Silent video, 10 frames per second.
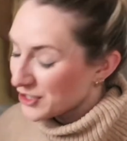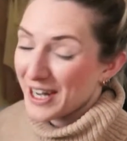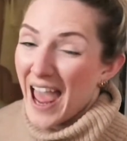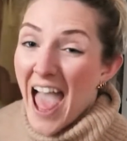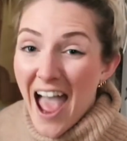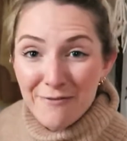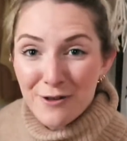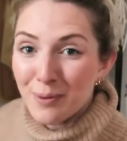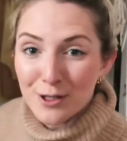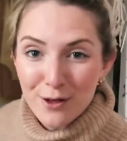and
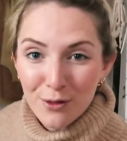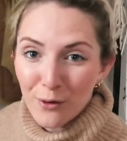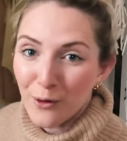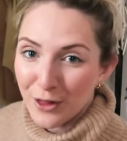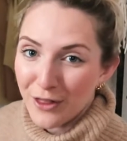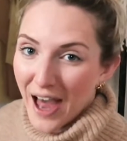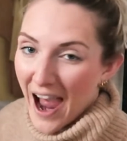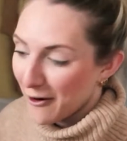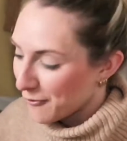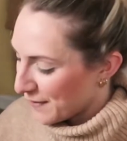everybody thought that that
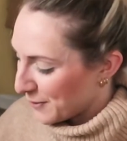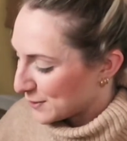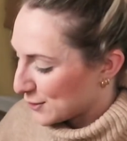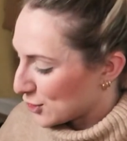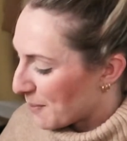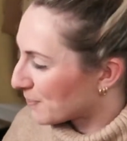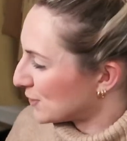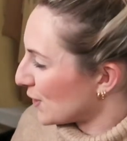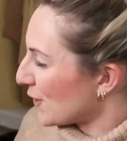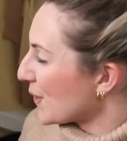outfit was a
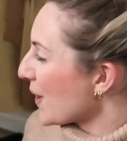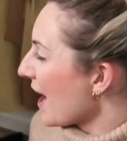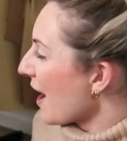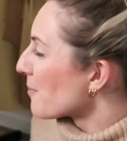jumpsuit.